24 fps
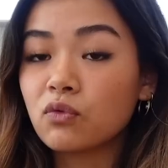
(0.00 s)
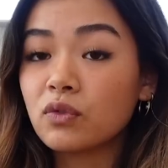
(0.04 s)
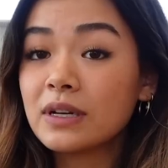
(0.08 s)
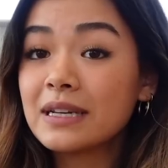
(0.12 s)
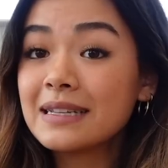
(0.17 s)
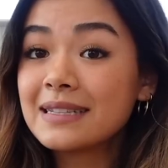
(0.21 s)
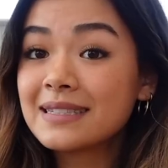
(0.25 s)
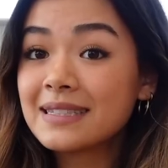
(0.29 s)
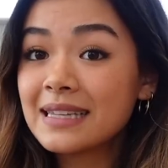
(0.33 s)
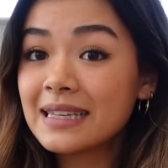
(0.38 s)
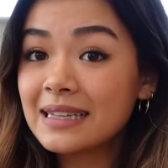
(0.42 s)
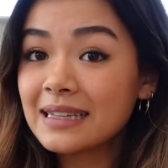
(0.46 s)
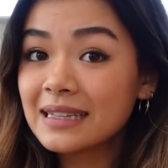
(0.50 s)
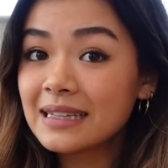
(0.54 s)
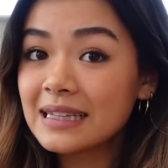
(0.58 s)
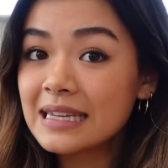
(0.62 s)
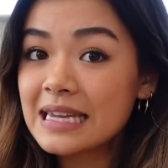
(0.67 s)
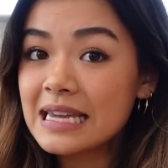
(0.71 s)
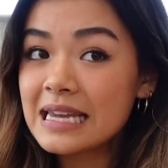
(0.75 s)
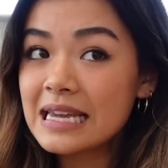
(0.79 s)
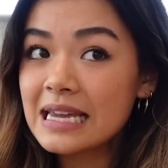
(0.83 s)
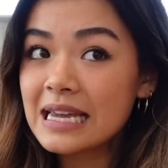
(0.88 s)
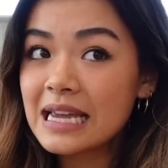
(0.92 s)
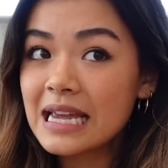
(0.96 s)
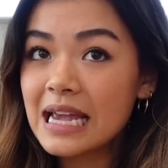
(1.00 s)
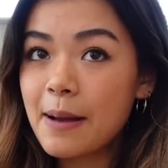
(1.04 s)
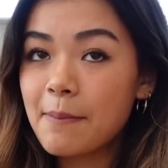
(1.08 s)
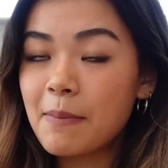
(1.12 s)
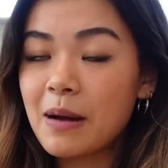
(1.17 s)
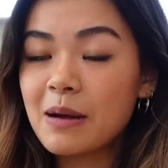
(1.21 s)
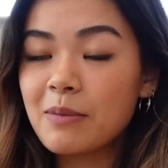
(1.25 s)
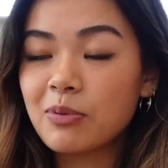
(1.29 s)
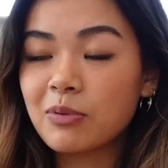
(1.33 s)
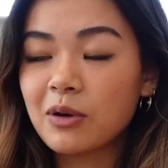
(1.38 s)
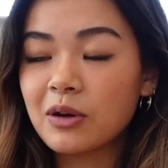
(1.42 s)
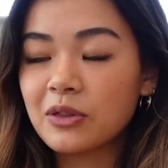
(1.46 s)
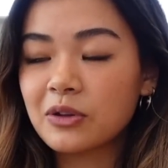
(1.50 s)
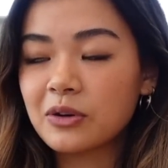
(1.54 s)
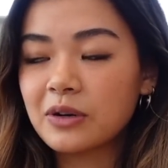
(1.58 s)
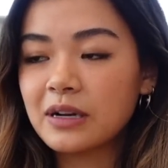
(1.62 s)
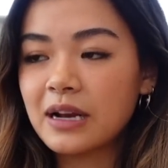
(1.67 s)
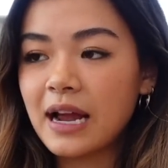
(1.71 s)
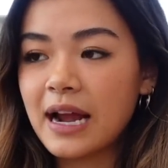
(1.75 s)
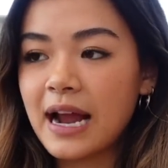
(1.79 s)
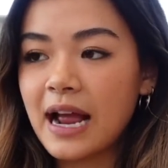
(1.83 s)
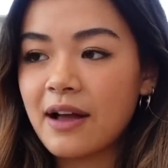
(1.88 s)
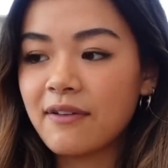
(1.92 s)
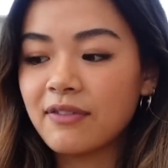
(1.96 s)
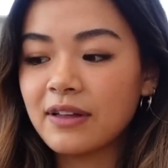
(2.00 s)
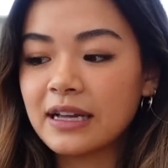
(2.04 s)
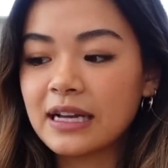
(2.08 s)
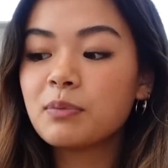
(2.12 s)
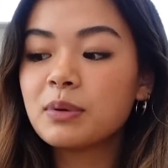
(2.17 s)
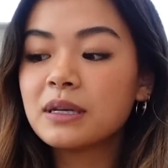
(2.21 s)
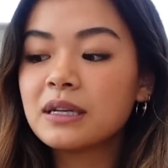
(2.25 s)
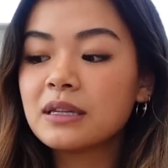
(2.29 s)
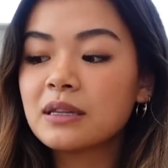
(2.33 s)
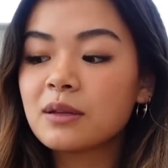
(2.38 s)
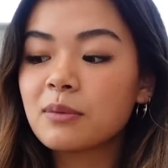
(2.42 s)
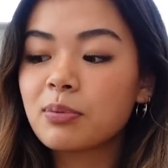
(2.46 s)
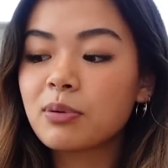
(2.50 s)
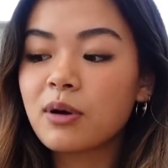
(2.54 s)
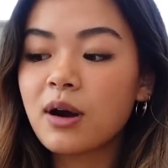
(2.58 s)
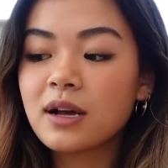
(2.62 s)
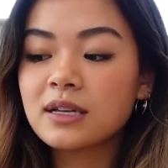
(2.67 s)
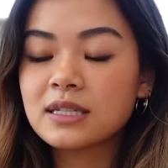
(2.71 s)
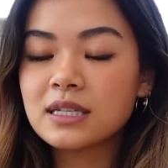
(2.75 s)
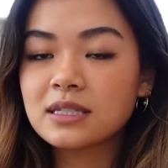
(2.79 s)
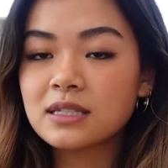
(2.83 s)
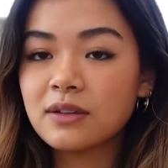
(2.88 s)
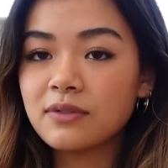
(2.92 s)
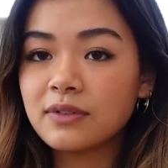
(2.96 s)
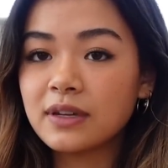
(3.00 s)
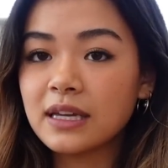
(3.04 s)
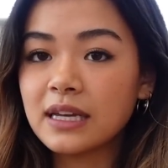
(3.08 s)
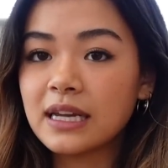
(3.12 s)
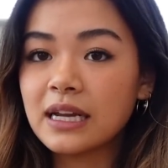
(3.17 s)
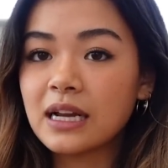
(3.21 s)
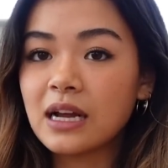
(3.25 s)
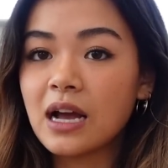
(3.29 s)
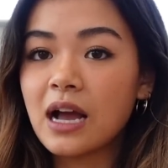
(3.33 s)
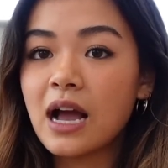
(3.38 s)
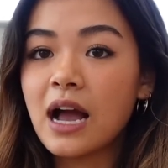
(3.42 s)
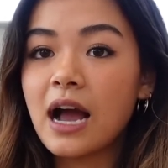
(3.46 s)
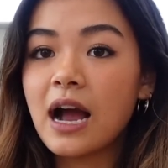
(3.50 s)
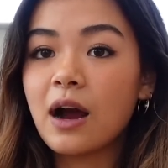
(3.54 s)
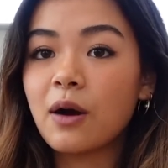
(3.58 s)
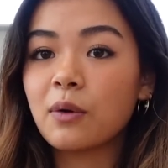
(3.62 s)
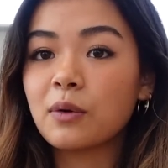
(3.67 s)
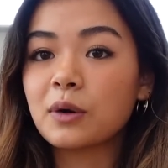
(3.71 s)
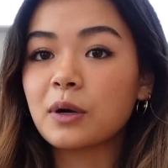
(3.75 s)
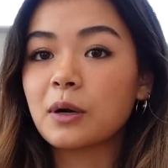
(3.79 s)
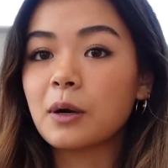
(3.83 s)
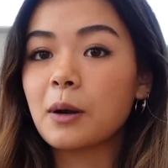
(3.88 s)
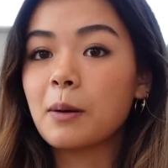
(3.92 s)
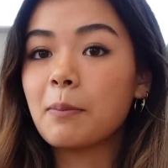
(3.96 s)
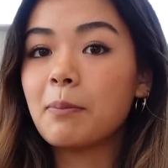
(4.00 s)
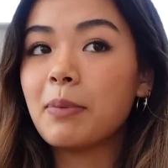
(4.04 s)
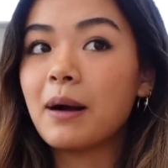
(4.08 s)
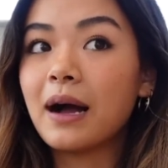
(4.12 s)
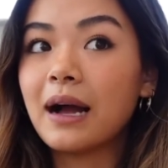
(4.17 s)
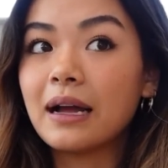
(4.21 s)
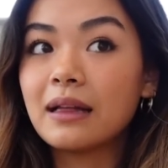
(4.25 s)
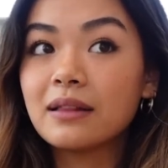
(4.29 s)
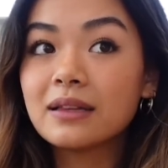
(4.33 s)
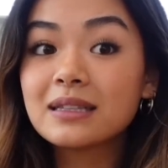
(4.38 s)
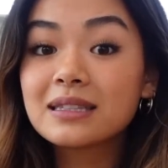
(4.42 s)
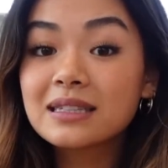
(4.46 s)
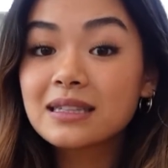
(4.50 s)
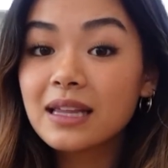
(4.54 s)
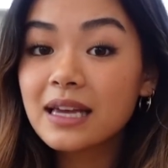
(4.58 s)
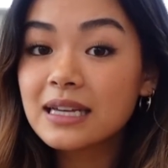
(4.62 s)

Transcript: Recently, my brother and I have like been in the process of getting our pilot's